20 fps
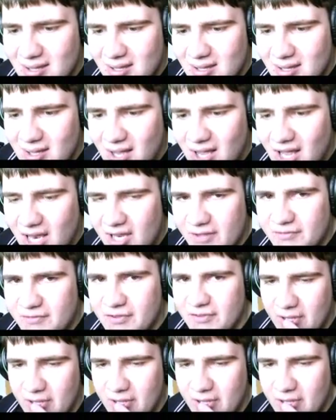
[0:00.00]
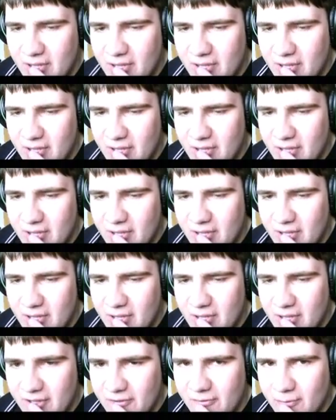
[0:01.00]
I'll have to definitely mess with the
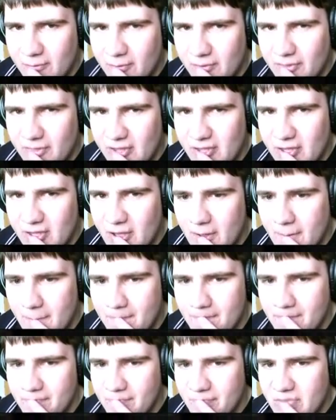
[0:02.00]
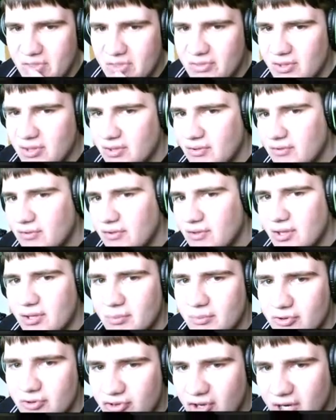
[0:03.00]
mess with the um the things. Hang on, let me
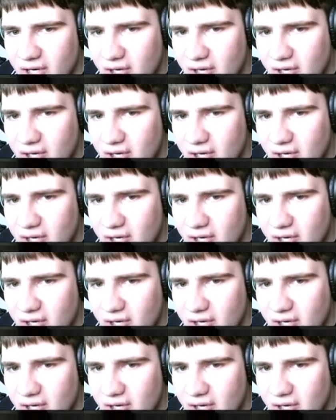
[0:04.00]
check.